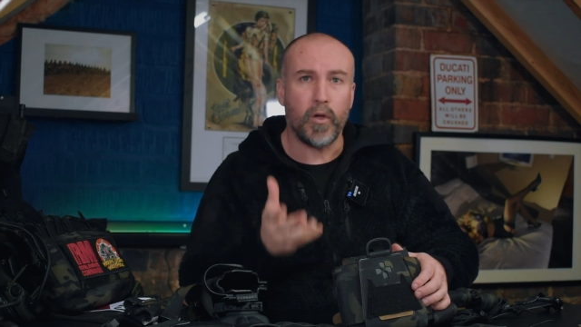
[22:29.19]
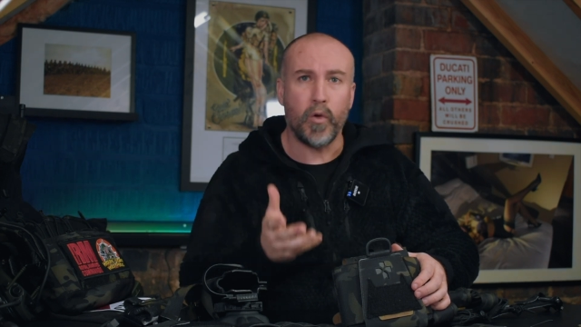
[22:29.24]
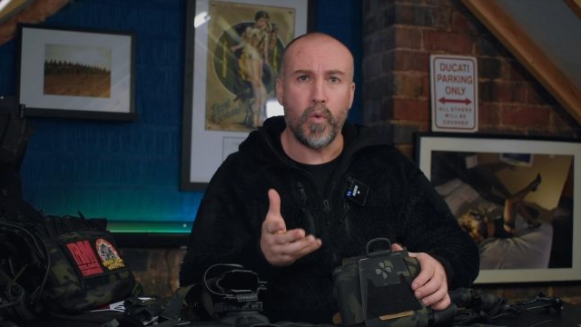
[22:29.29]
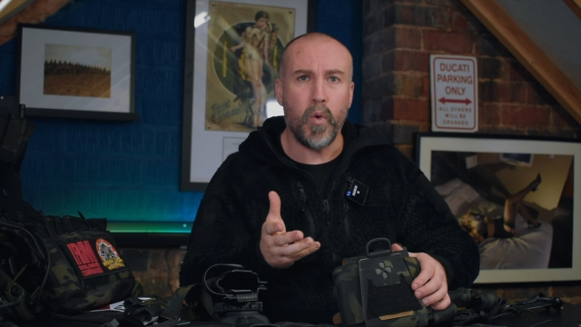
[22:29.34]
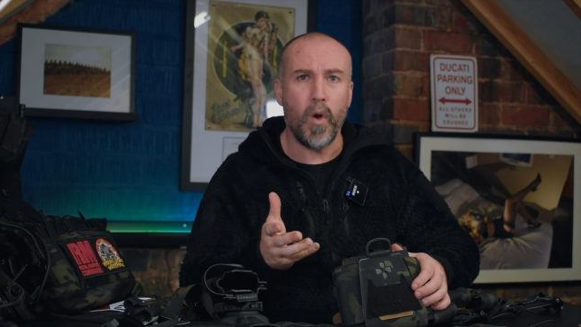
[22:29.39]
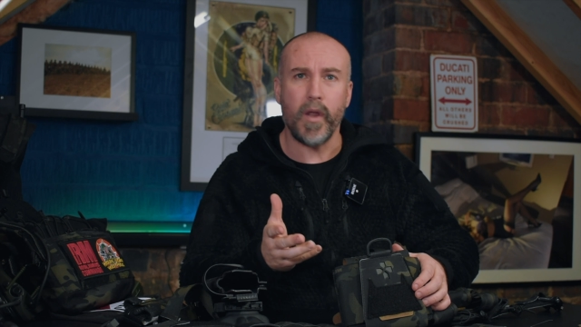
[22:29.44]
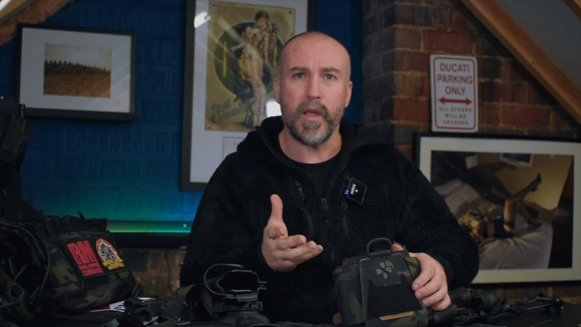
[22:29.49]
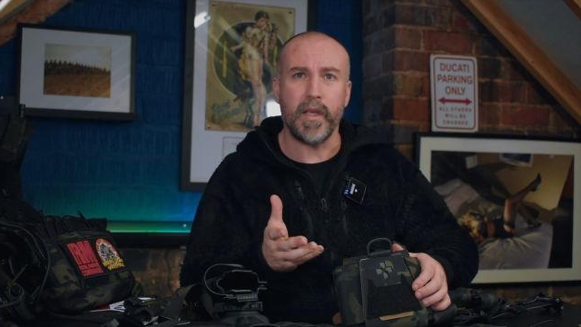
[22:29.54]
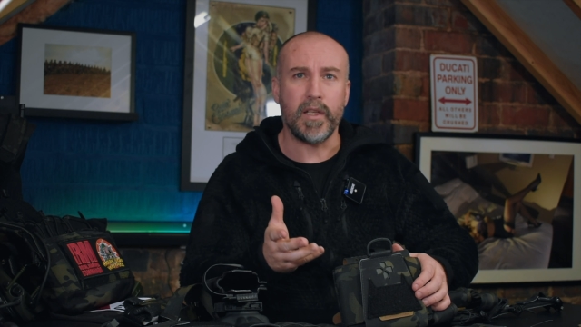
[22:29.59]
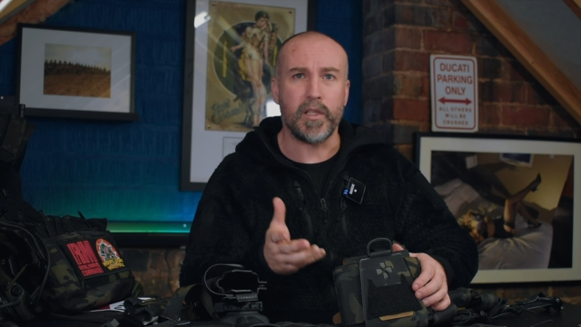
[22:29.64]

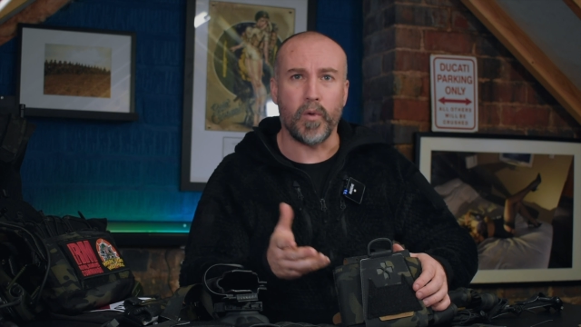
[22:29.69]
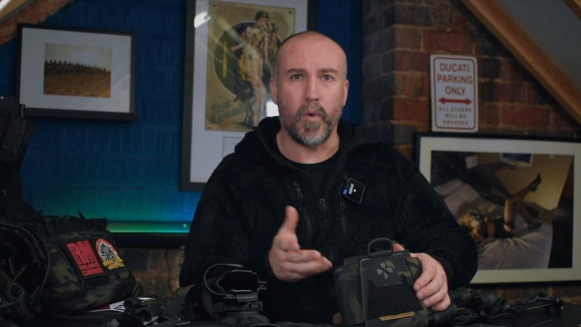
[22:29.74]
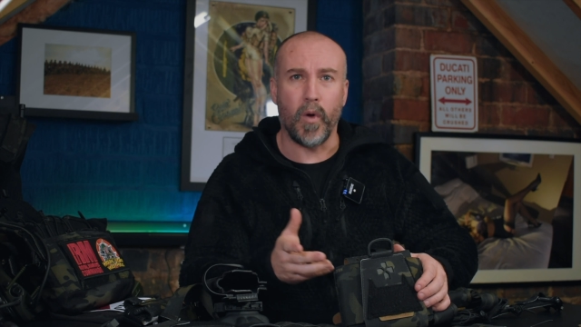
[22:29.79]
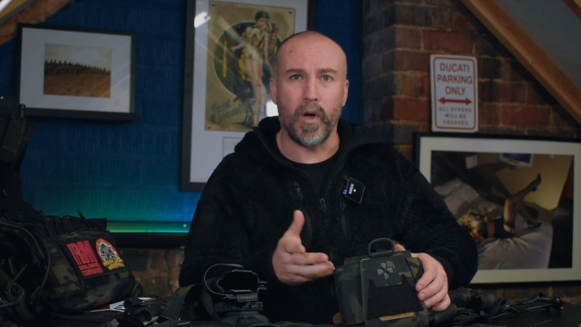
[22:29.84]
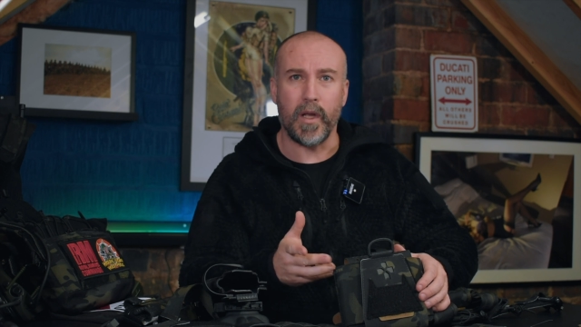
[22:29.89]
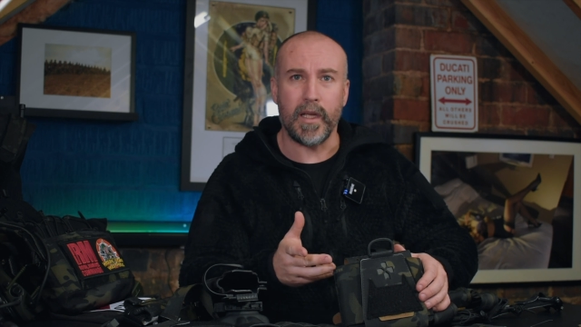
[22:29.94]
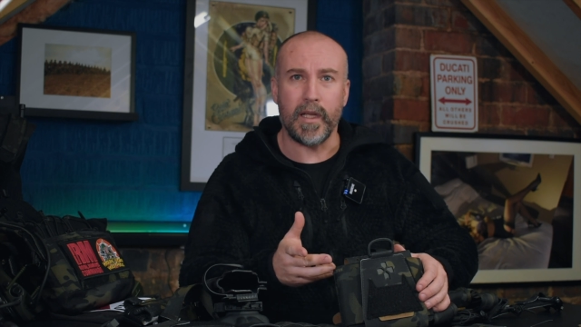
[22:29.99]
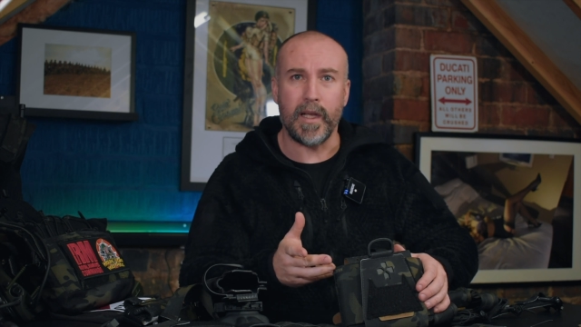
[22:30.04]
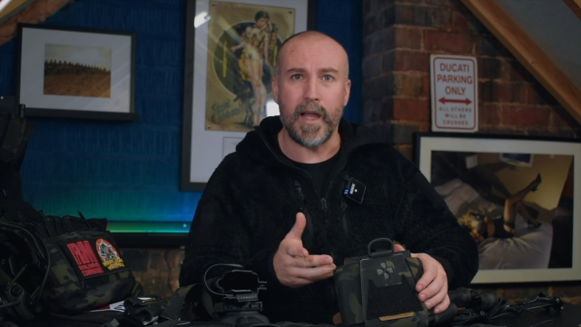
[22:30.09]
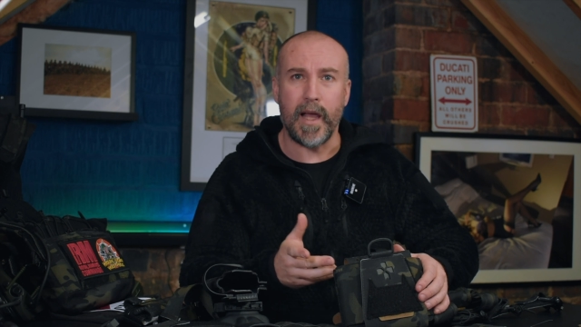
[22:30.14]
quality is
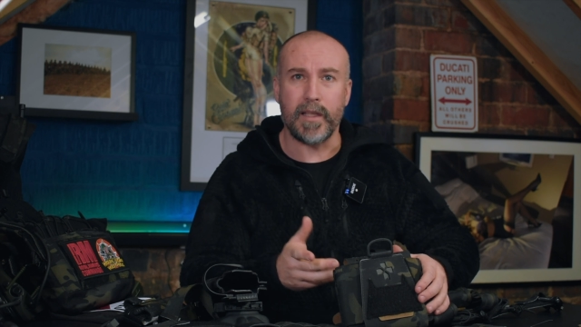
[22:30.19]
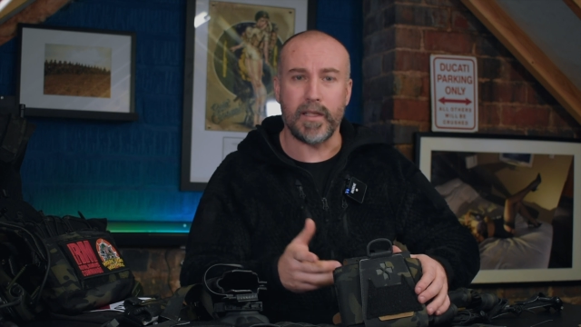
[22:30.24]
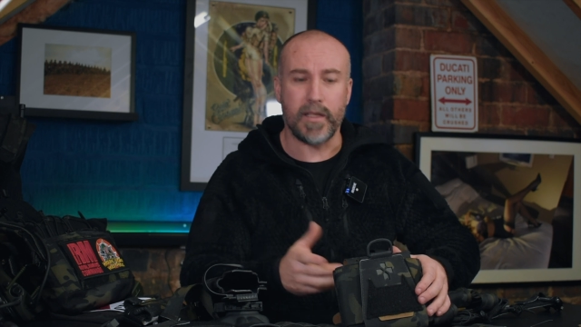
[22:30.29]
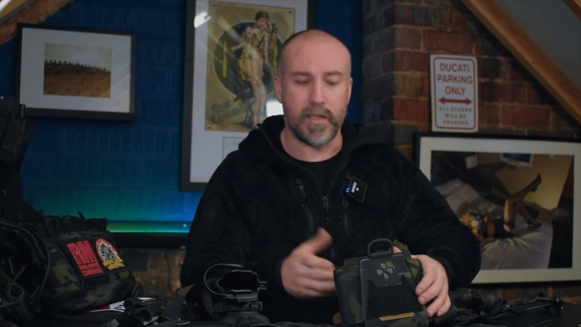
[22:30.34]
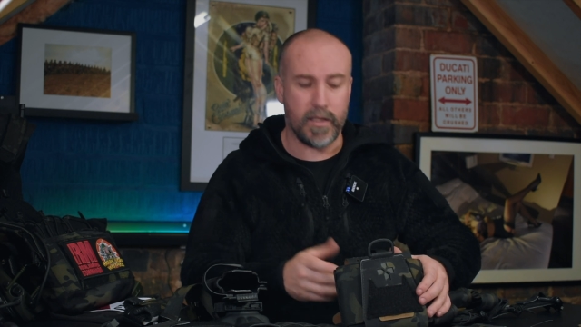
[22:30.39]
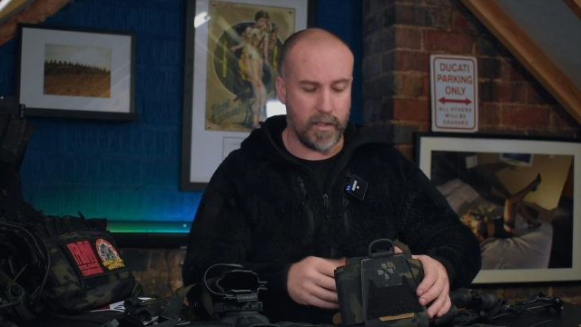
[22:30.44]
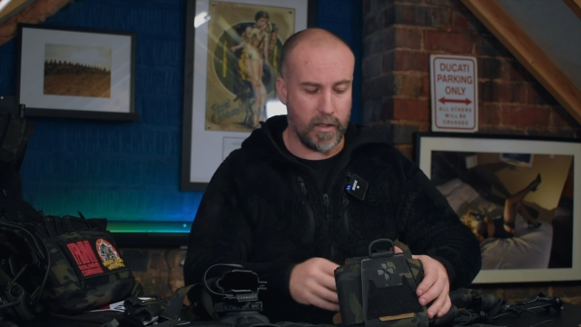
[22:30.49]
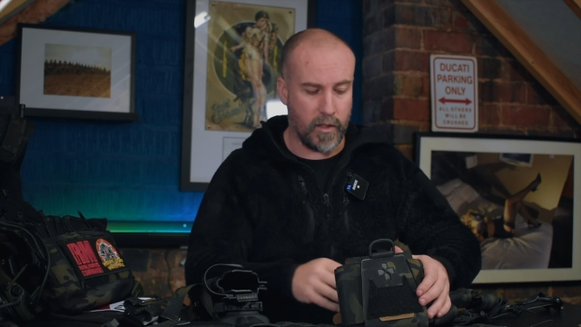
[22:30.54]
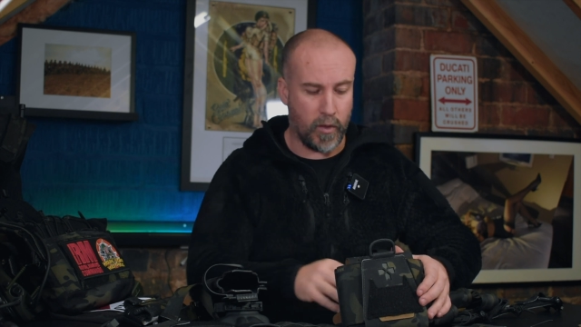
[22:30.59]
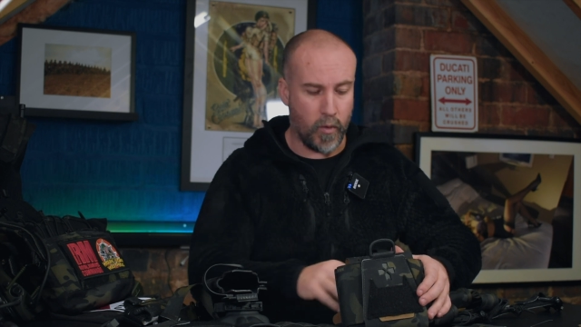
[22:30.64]
quality, lads.